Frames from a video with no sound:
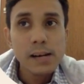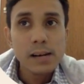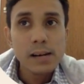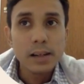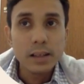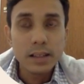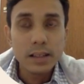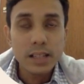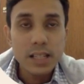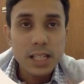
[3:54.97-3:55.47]

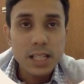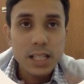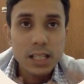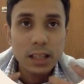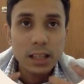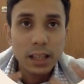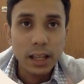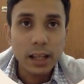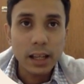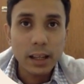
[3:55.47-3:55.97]
this
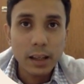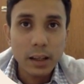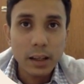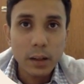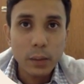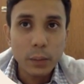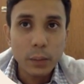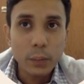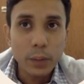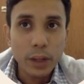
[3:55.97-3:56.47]
thing
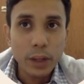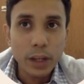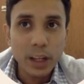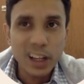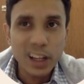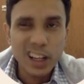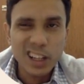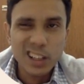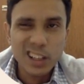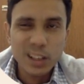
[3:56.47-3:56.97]

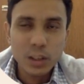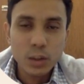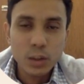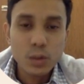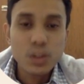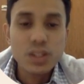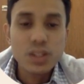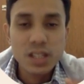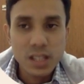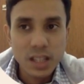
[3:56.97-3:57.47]
we
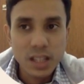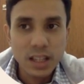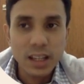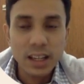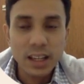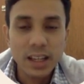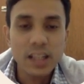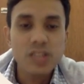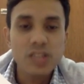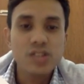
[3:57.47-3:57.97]
could see
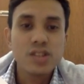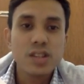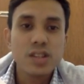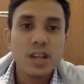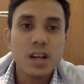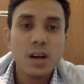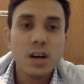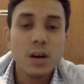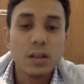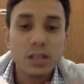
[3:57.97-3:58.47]
in
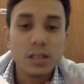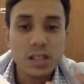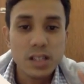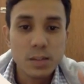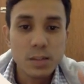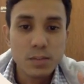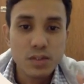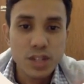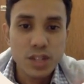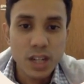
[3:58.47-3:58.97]

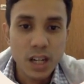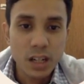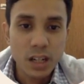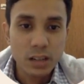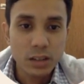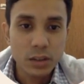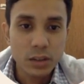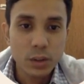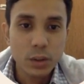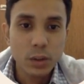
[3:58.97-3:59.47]
autism
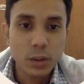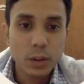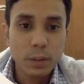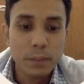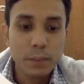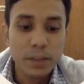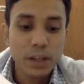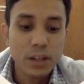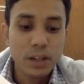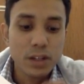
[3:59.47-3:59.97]
child. So
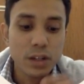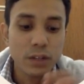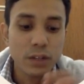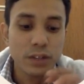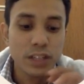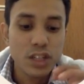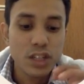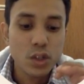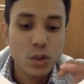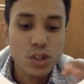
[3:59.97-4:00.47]
because of
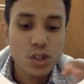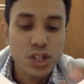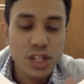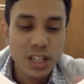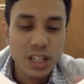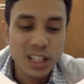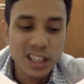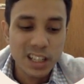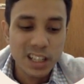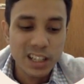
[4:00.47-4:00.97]
the
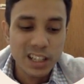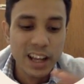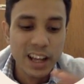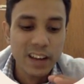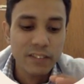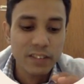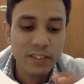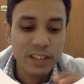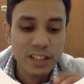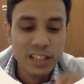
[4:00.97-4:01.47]
social, they
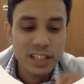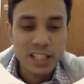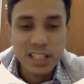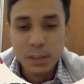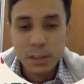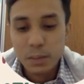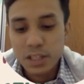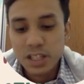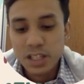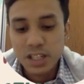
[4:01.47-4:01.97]
have
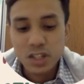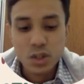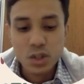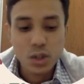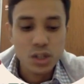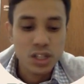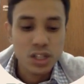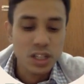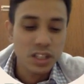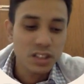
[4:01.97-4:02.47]
disturbance in
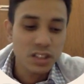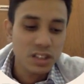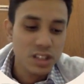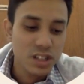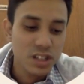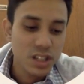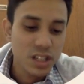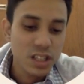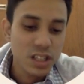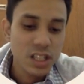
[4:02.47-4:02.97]
social
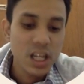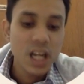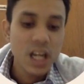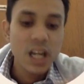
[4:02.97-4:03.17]
interactions,